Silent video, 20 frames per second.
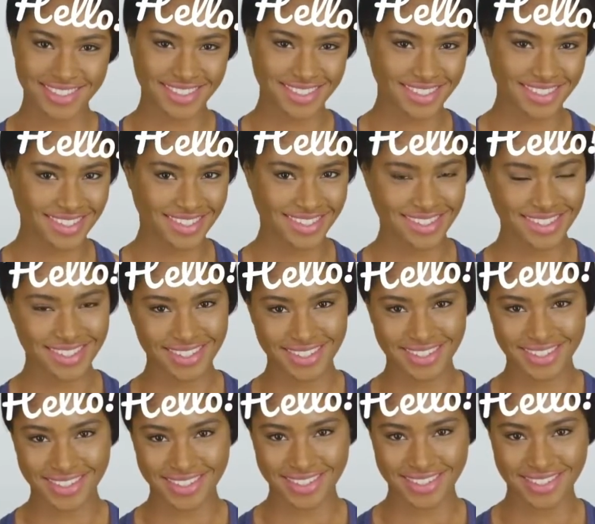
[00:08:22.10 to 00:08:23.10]
we're going to
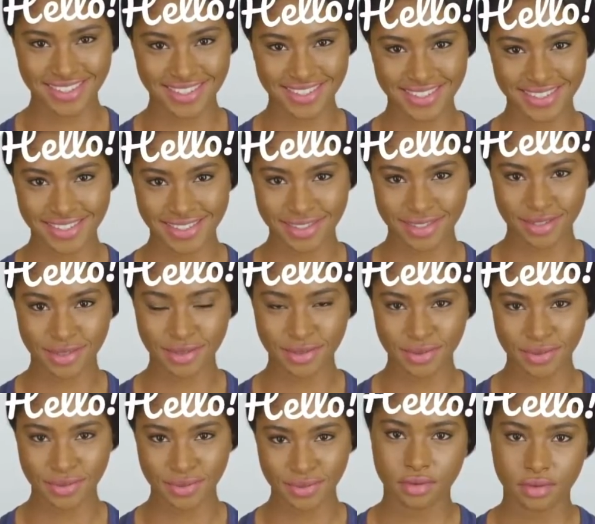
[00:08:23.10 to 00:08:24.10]
change the main
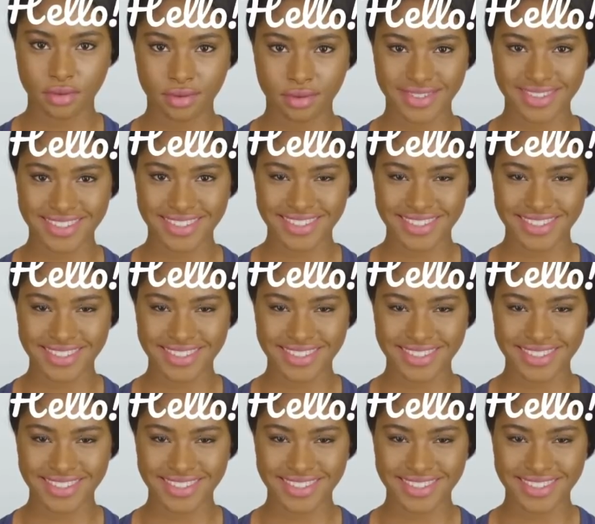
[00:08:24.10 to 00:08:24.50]
material